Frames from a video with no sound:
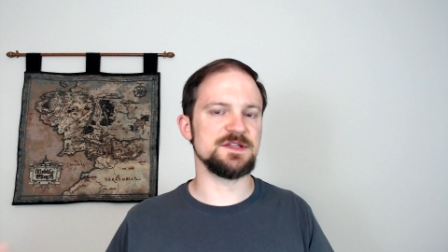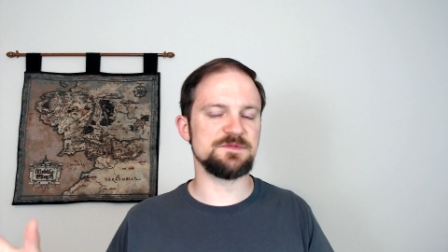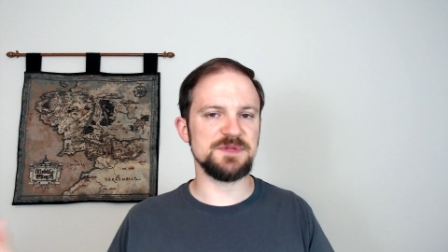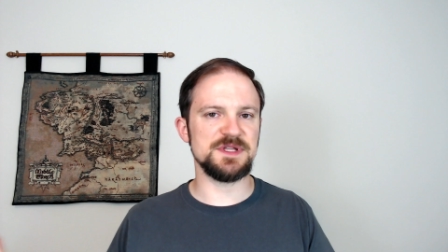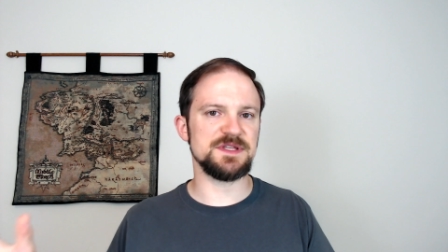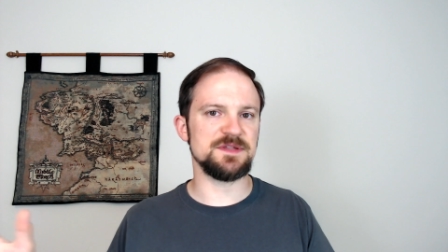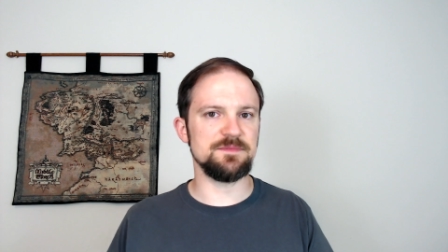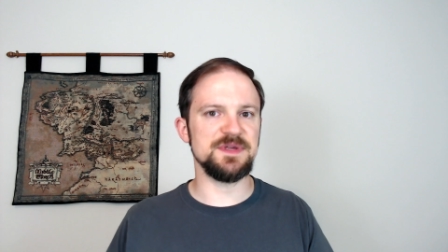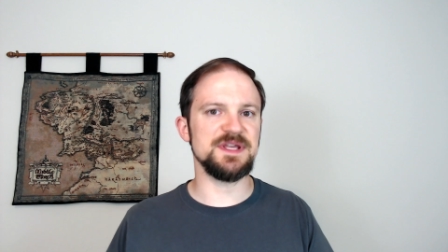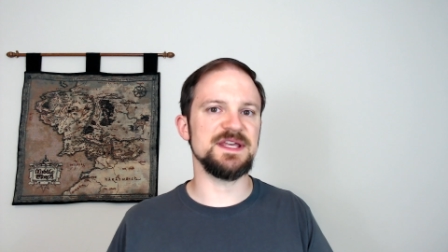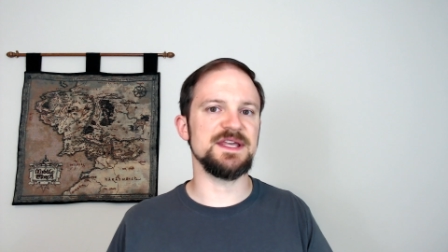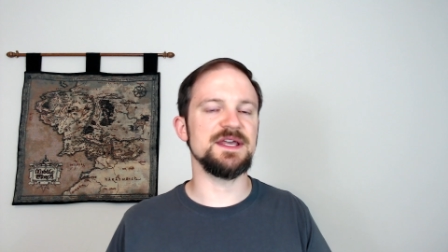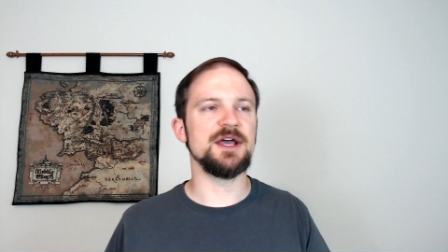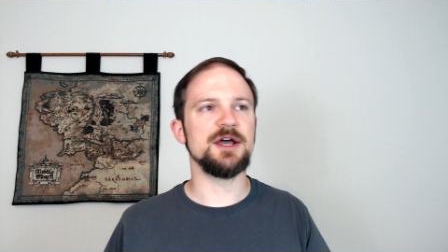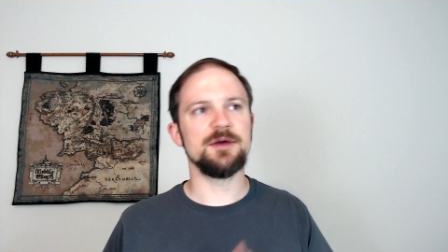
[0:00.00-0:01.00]
meant to
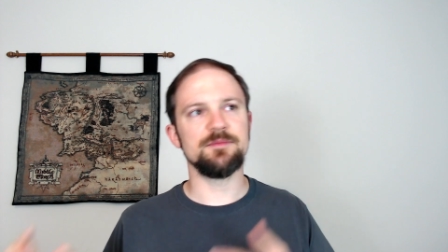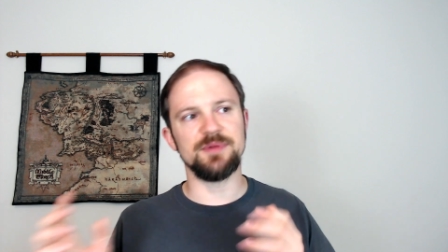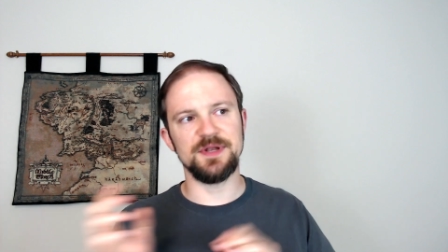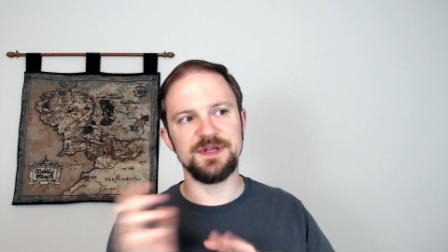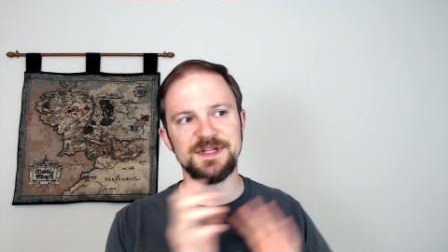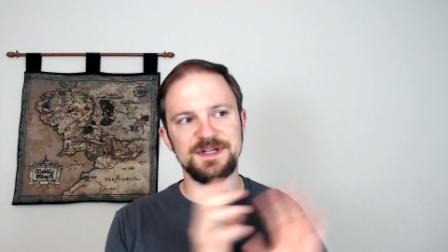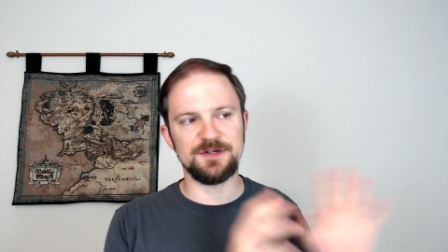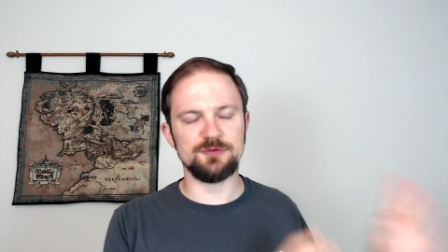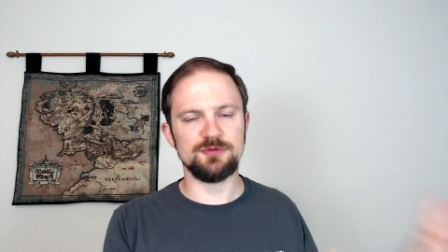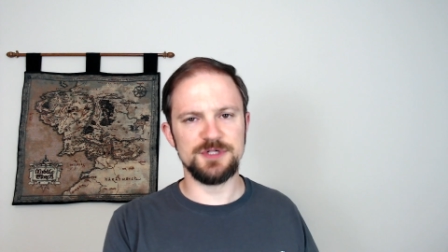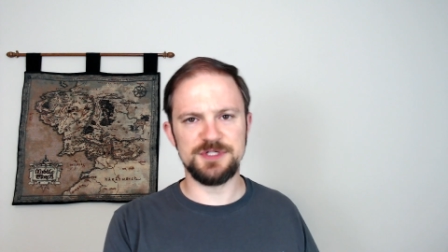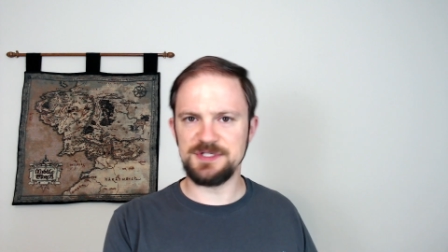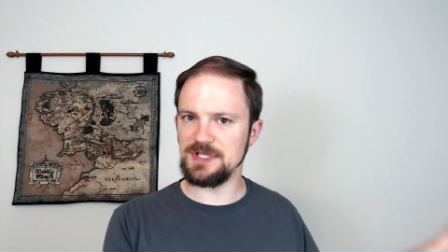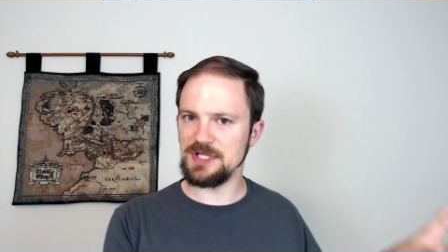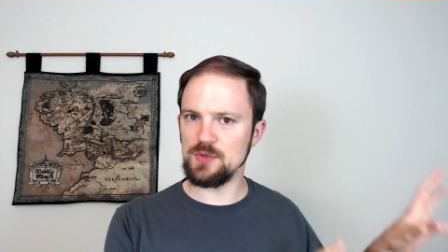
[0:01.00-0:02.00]
be but didn't
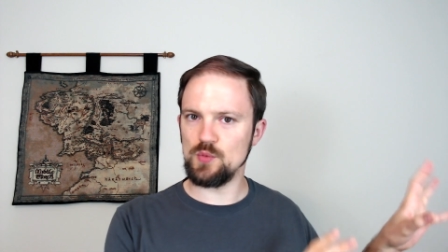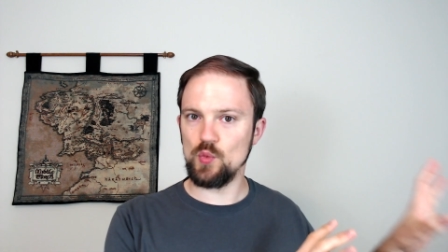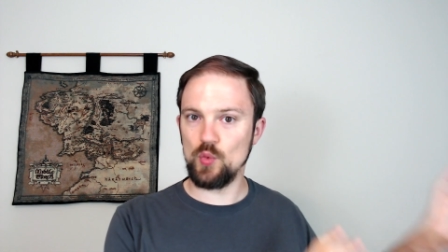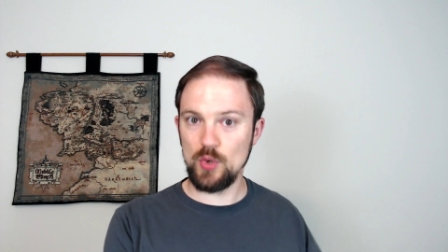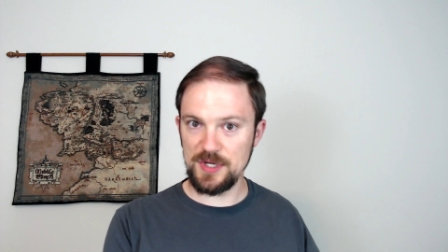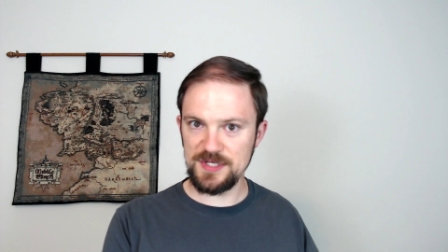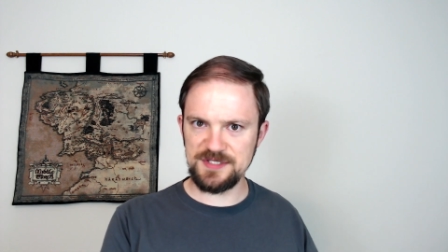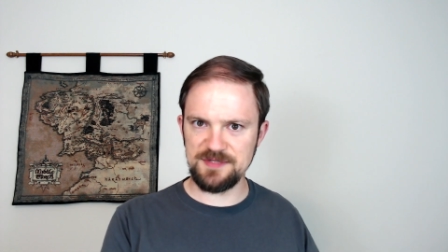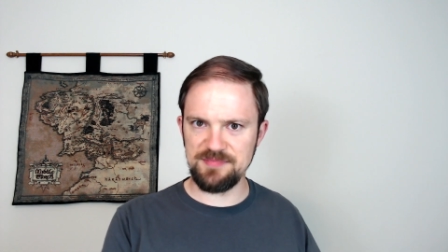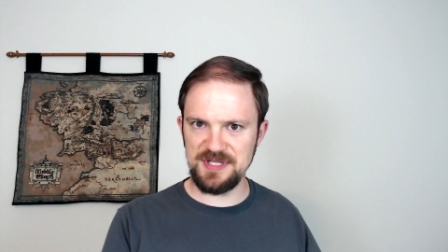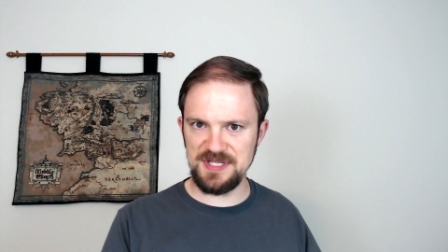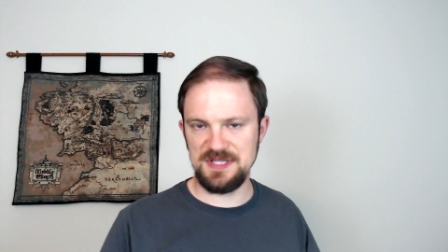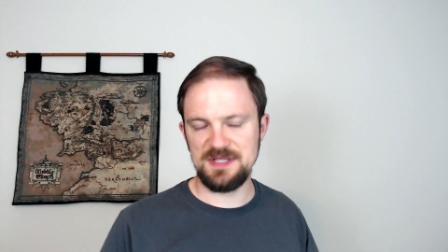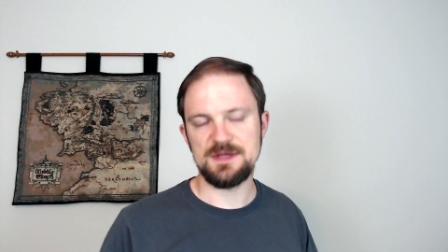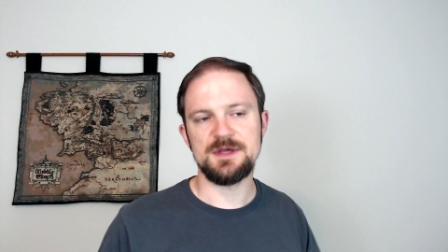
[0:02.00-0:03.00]
originally want to
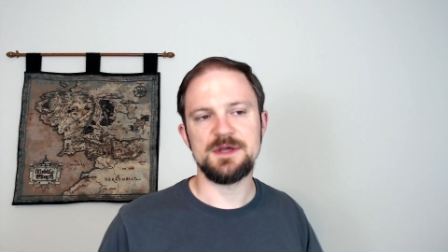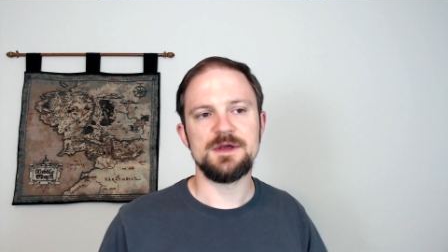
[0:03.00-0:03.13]
be.